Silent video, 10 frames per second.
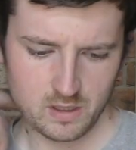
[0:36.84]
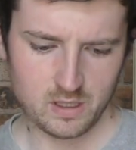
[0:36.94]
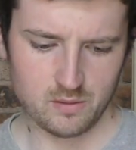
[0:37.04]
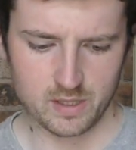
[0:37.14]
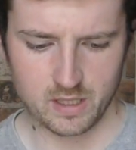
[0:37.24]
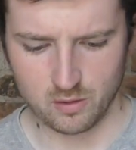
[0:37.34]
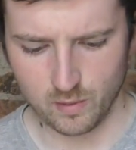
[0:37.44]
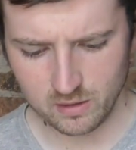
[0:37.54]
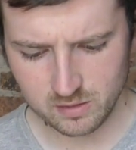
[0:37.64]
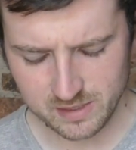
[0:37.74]
Here we go.
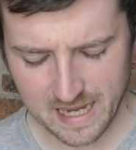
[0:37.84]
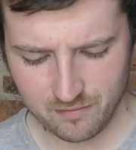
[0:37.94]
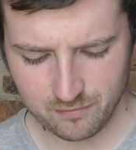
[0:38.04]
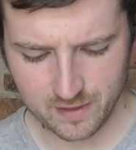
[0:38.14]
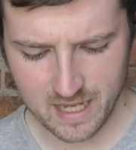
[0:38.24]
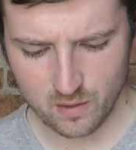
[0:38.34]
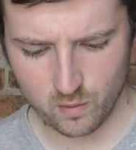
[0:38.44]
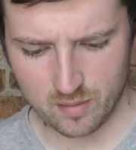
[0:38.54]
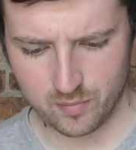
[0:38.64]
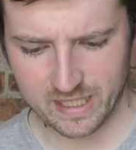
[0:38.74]
Welcome to N-Flight
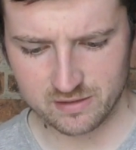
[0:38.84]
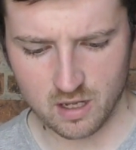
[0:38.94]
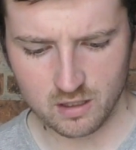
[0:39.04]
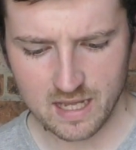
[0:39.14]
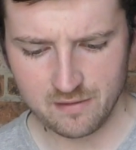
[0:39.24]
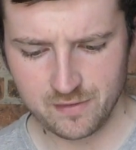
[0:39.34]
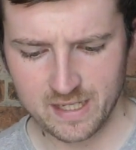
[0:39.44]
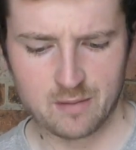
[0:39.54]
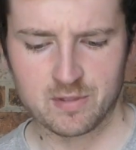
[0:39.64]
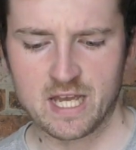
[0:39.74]
Web, Ping's online
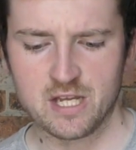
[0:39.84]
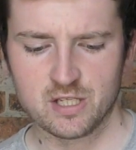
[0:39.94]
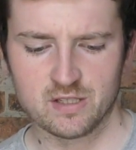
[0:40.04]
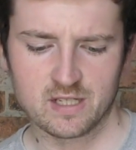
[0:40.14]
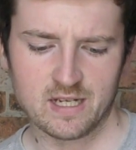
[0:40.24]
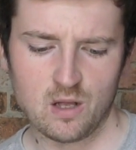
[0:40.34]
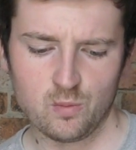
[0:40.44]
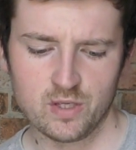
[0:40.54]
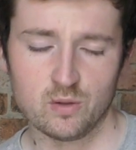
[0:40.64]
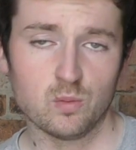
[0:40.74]
fitting application that can
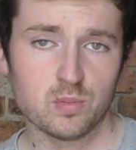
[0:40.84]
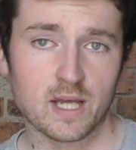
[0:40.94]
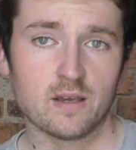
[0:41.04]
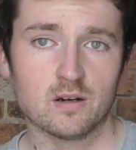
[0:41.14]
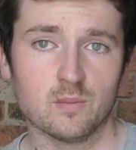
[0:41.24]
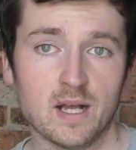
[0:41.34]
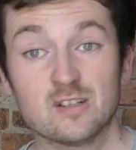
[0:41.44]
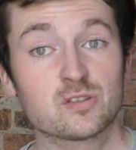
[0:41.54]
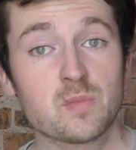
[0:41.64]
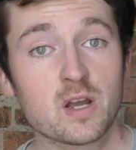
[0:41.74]
help you play your
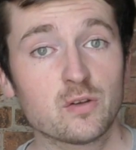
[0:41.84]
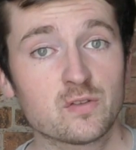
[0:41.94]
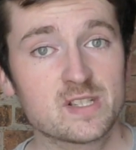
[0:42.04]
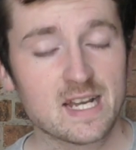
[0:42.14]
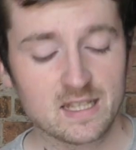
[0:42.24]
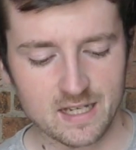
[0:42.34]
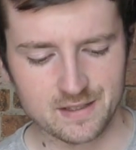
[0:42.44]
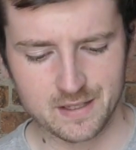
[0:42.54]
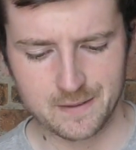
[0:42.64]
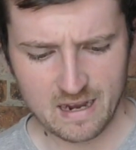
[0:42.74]
best. Smart use of a
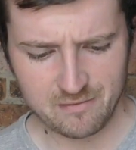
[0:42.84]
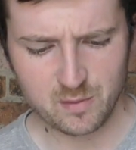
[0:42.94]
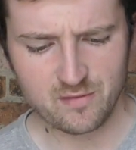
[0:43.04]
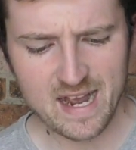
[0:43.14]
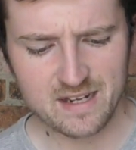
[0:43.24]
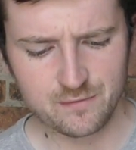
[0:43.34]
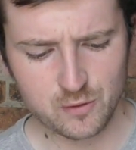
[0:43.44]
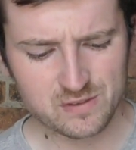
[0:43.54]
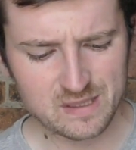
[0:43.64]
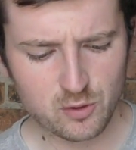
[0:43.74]
tagline there. After providing a
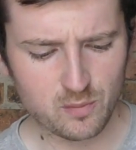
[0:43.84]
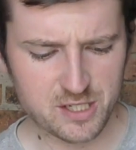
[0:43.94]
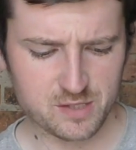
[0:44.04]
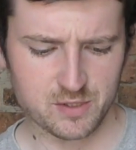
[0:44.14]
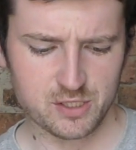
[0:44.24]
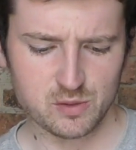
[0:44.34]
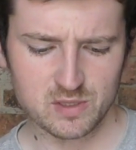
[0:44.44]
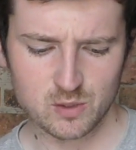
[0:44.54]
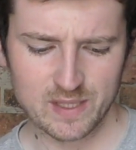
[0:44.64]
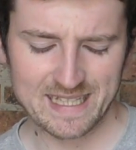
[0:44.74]
few simple measurements, you
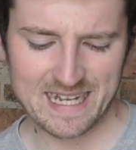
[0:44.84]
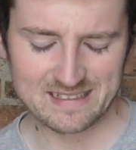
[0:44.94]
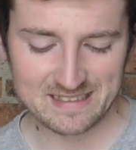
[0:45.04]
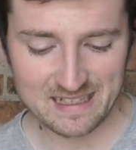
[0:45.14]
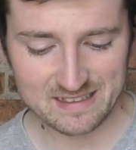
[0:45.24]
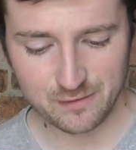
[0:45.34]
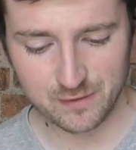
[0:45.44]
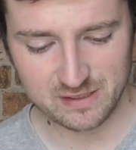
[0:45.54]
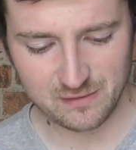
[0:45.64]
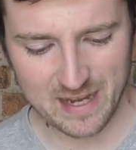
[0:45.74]
can quickly get a static
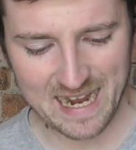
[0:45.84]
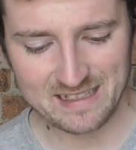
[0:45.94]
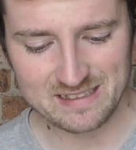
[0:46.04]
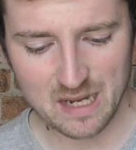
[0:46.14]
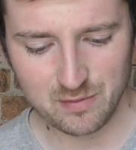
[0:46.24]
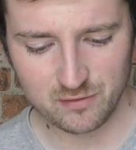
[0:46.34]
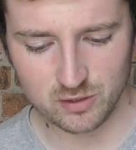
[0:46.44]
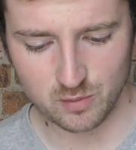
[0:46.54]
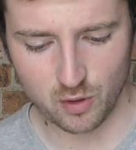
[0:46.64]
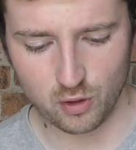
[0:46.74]
fitting for any type of
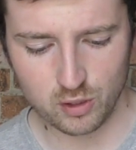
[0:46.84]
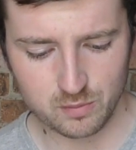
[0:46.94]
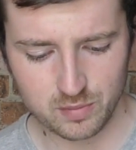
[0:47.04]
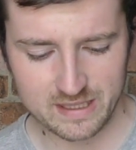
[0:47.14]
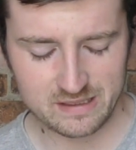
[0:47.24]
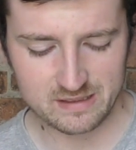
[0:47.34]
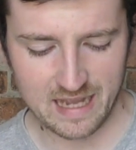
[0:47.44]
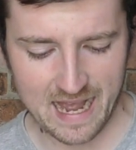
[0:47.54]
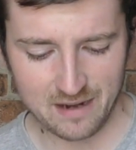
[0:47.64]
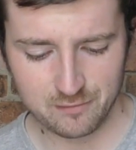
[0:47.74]
club or complete
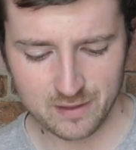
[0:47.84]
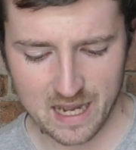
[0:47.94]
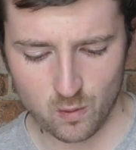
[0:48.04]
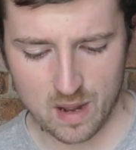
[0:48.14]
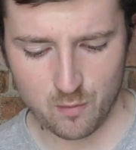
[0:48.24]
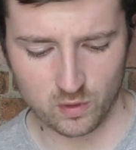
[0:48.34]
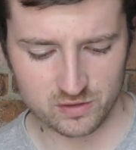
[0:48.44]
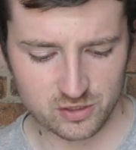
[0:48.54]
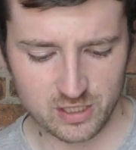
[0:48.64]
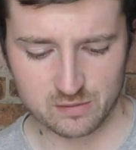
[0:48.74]
set. N-Flight Web will
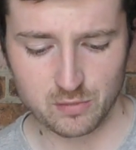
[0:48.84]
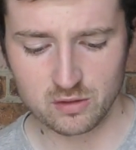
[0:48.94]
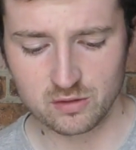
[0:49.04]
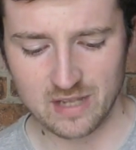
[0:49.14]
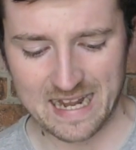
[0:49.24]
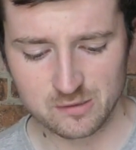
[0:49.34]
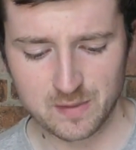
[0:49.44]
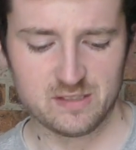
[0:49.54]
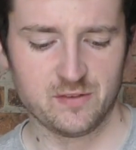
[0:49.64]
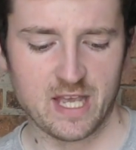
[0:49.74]
suggest models and
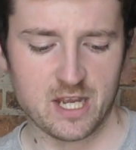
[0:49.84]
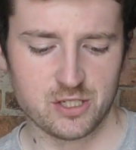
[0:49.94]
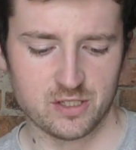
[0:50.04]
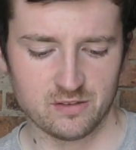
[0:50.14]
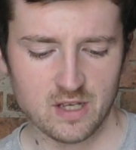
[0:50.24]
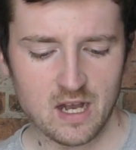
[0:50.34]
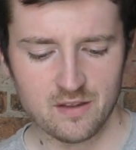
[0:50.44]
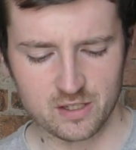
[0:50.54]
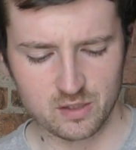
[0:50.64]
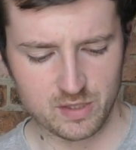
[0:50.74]
specifications
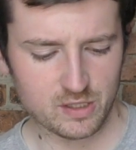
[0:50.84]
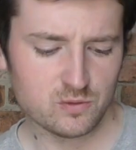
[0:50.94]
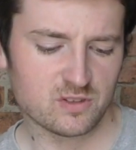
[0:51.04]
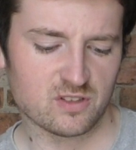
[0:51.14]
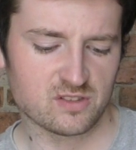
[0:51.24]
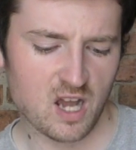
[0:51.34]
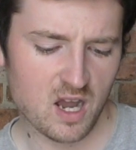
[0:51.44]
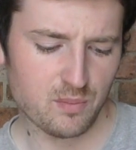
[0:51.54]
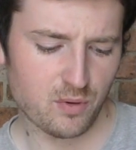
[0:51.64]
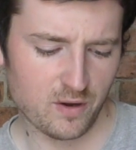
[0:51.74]
that can be used as a
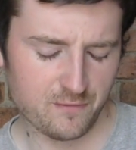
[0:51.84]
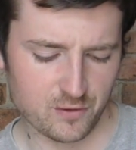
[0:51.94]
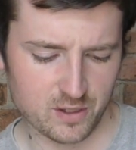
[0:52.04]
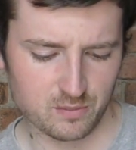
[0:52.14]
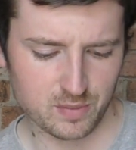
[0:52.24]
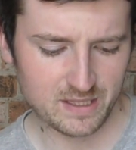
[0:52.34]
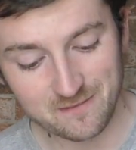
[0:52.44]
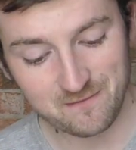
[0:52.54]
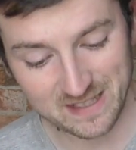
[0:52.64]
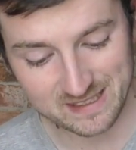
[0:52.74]
starting point for a complete
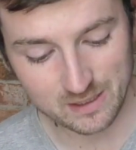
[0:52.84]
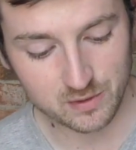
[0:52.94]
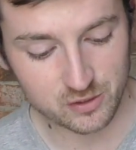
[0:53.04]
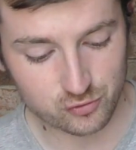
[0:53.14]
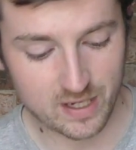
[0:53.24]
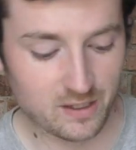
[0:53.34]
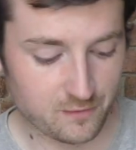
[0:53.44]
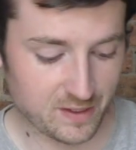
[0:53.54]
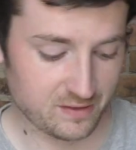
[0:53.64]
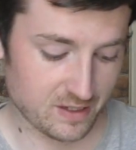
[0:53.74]
fitting with a trained
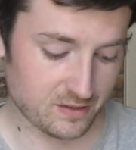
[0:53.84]
fitter.